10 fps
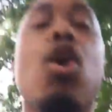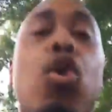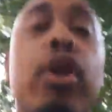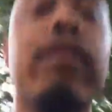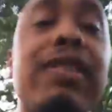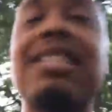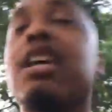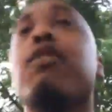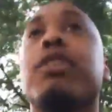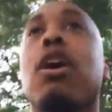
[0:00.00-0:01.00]
or
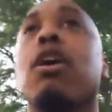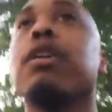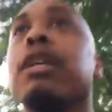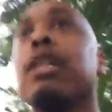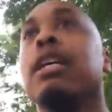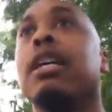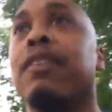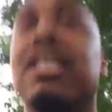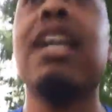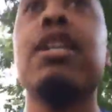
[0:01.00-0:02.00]
self-talk
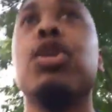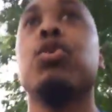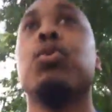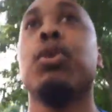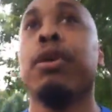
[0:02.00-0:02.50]
of telling you